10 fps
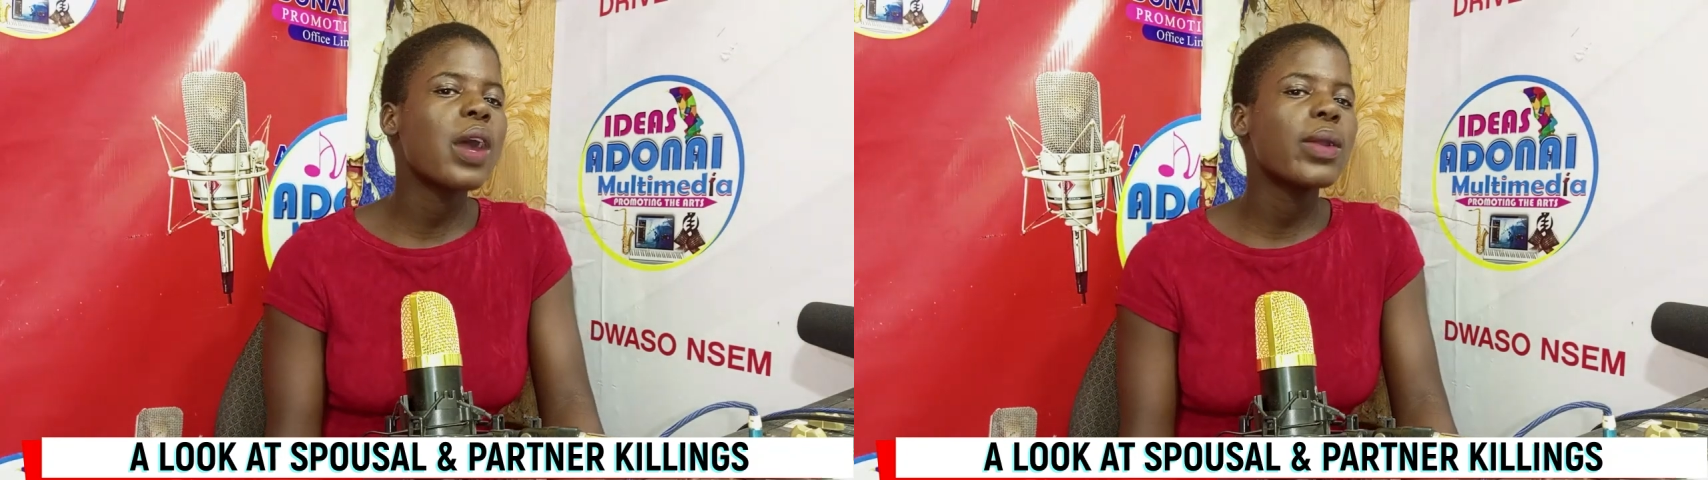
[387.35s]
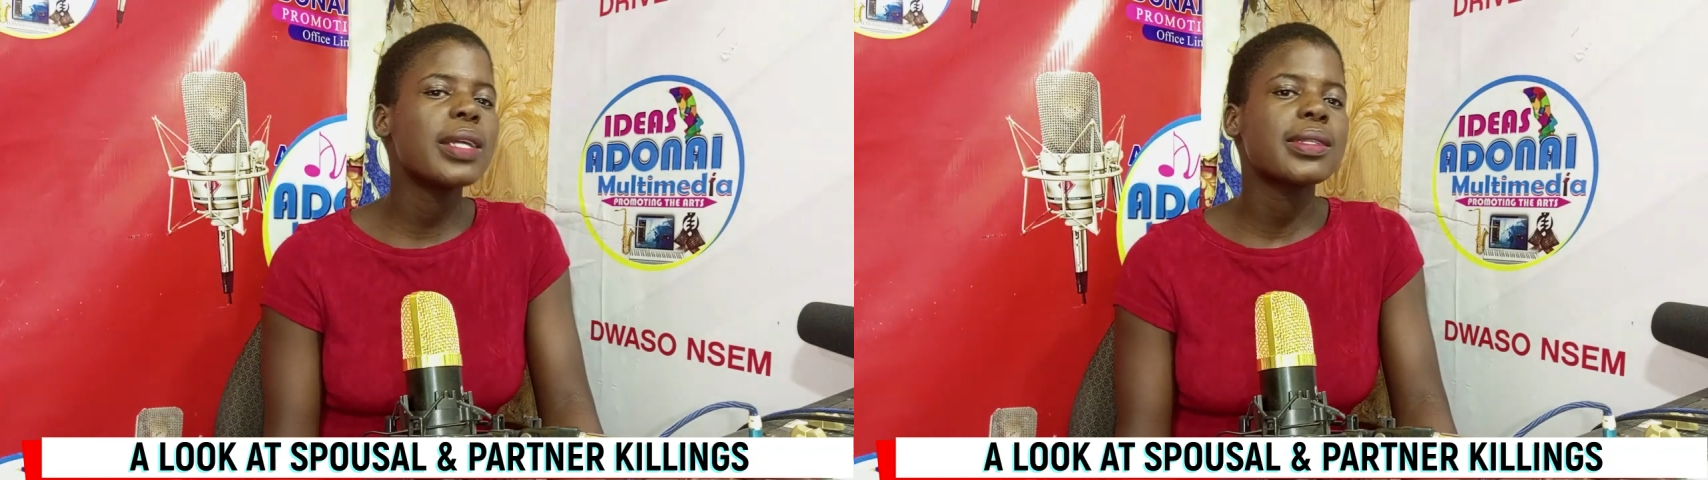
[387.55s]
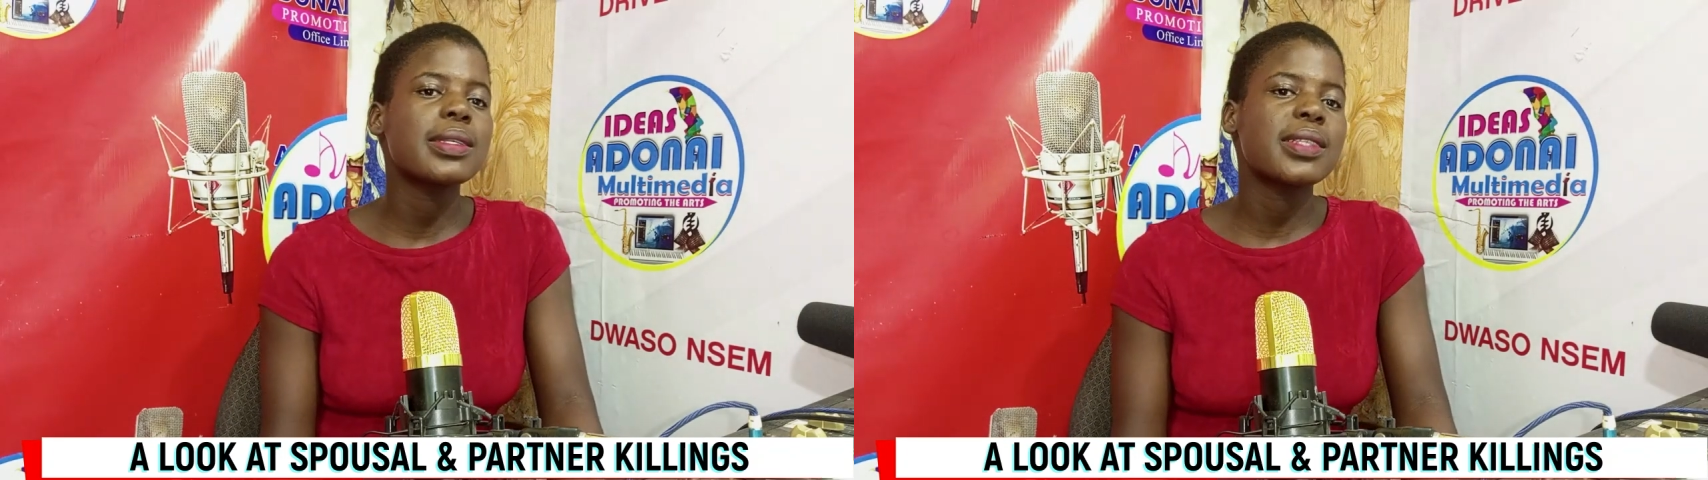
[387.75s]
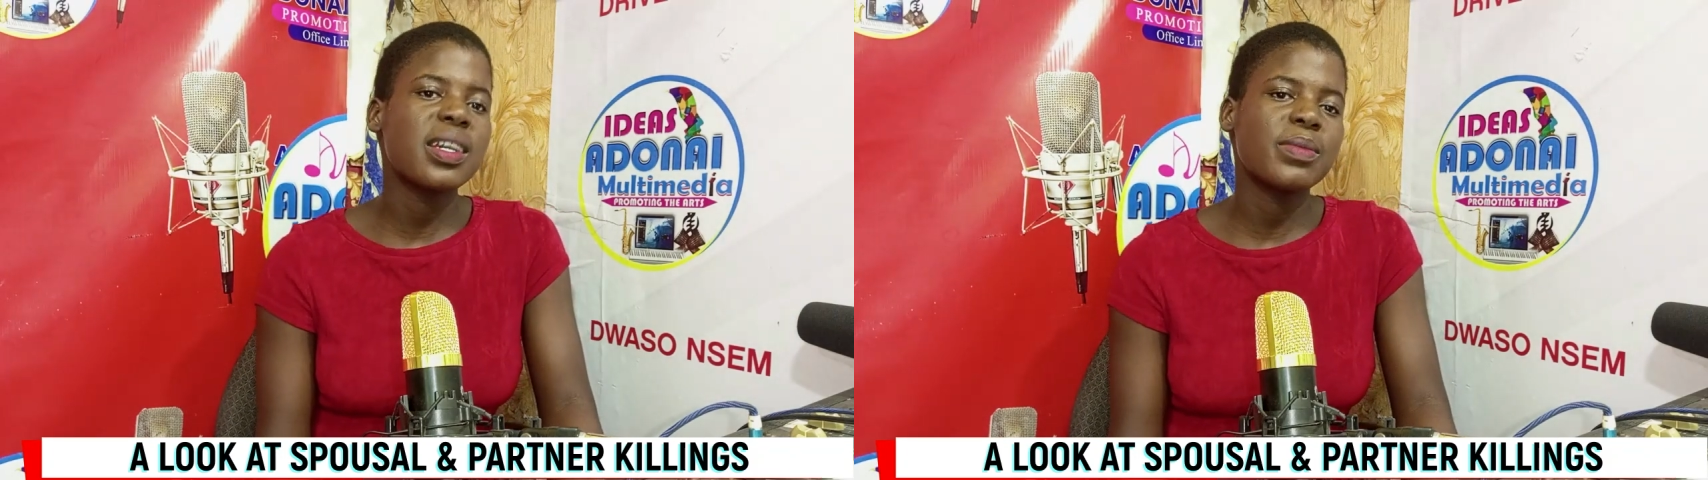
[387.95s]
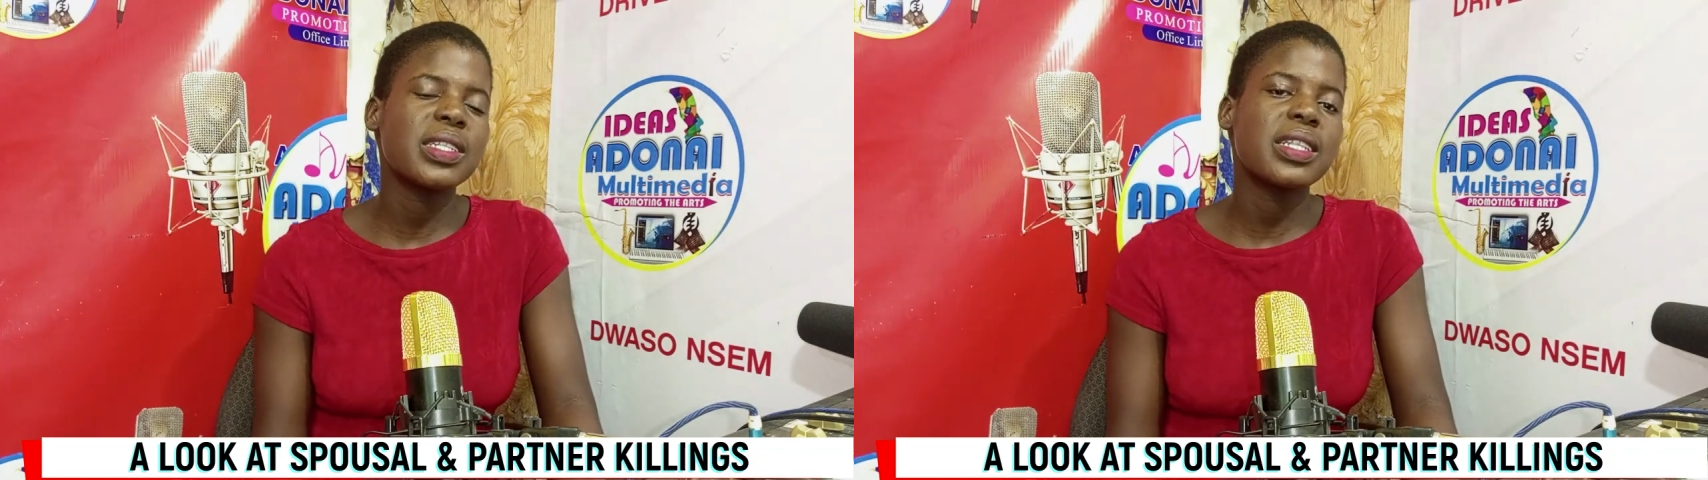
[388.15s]
violence is
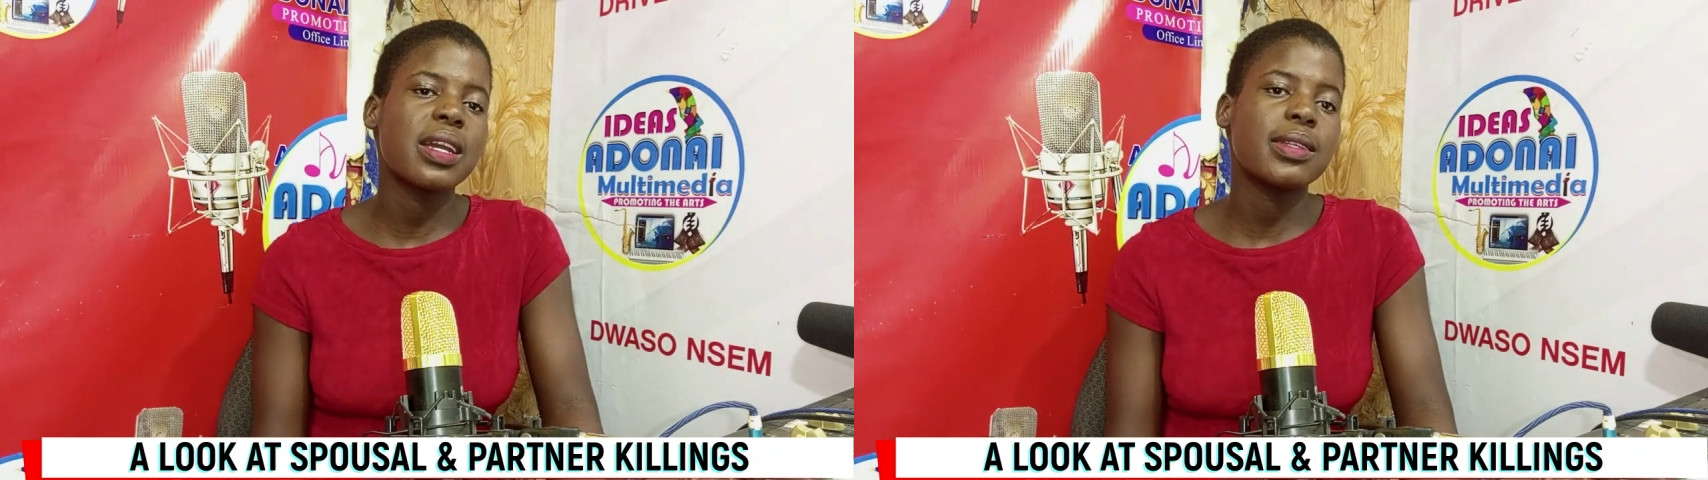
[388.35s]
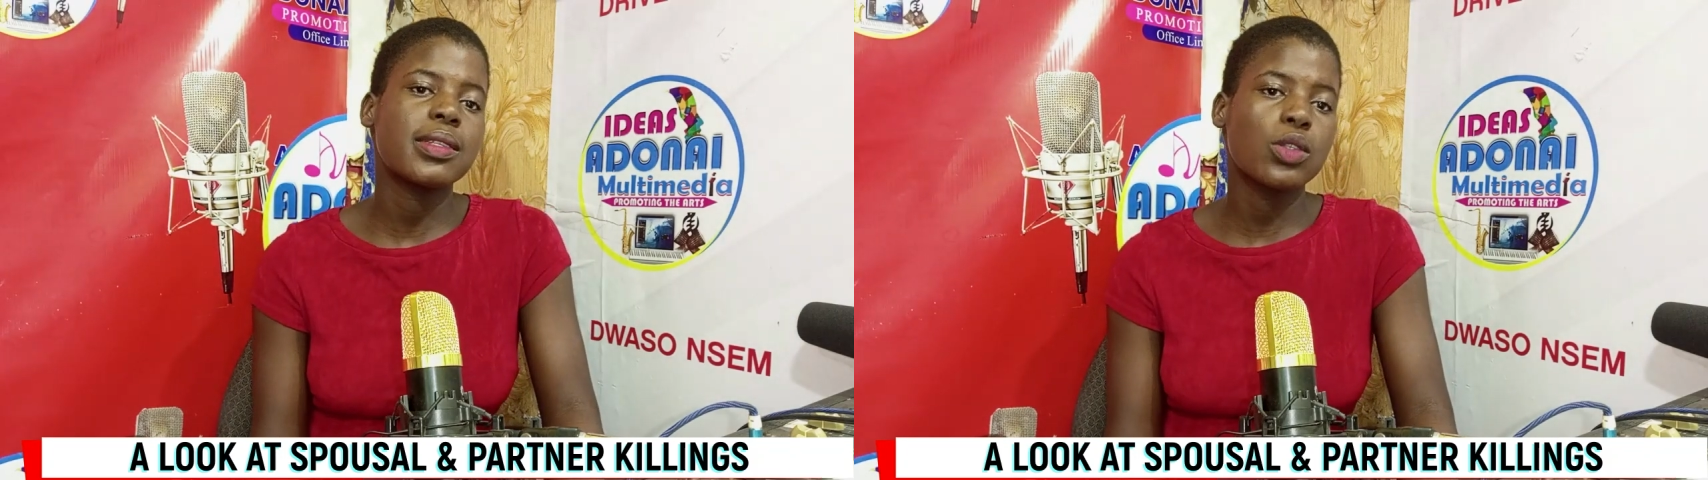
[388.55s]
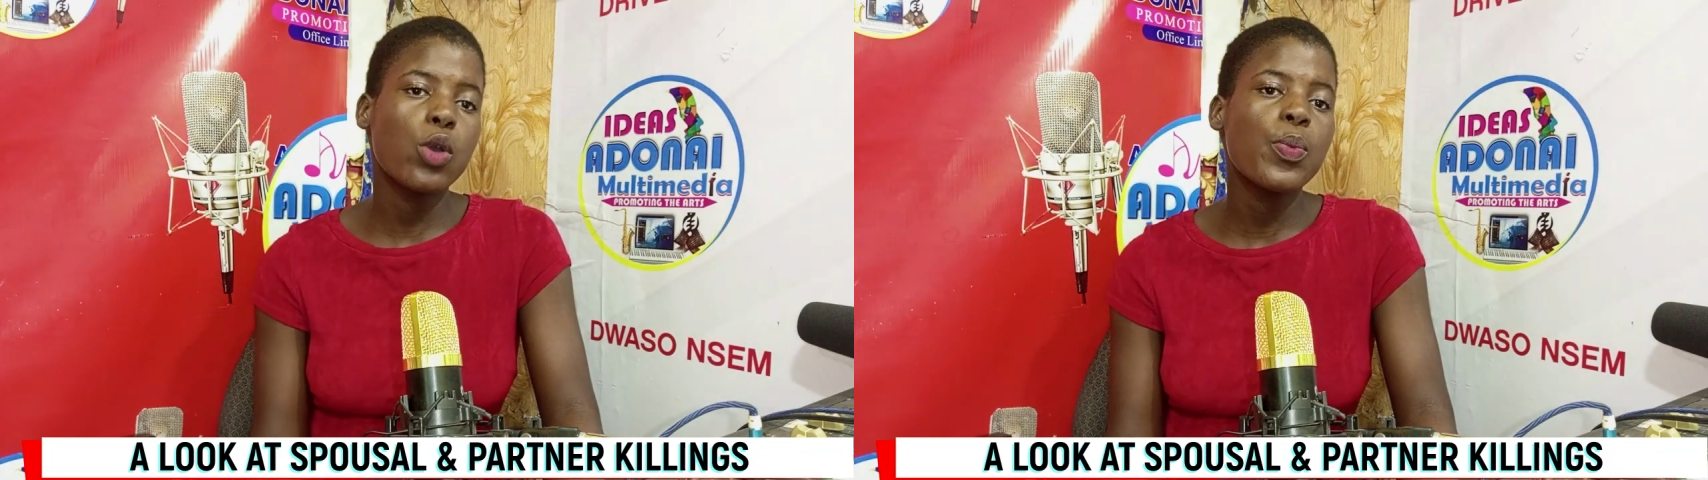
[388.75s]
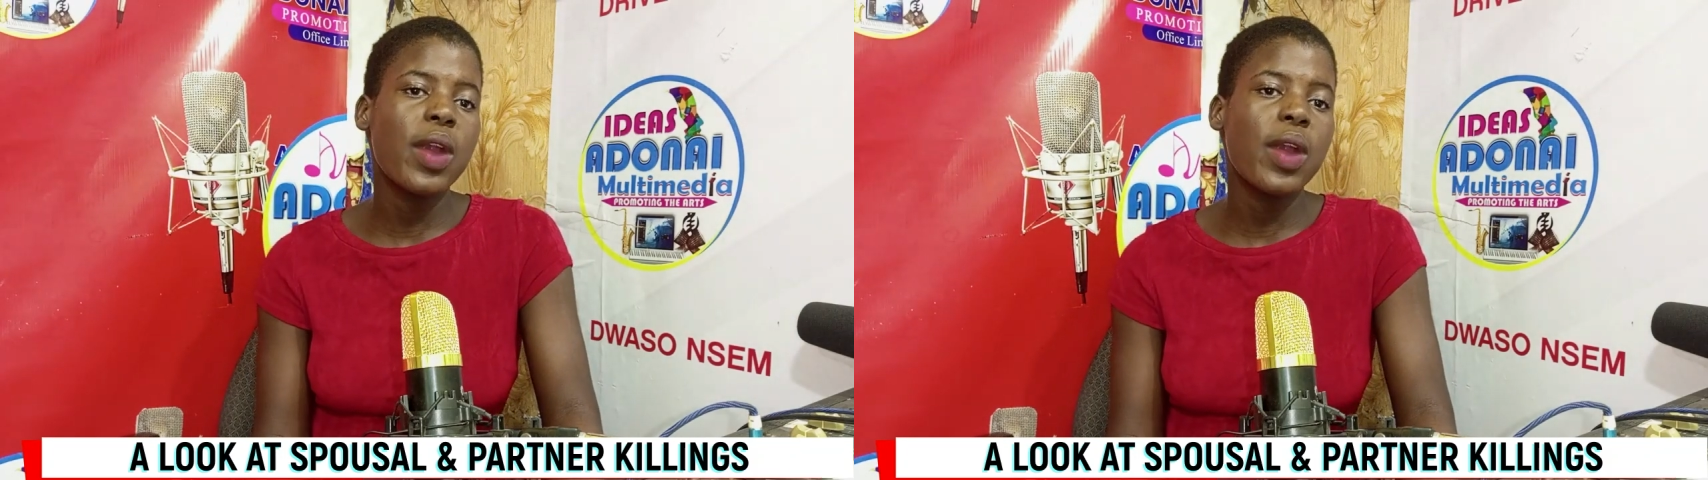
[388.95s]
something that is so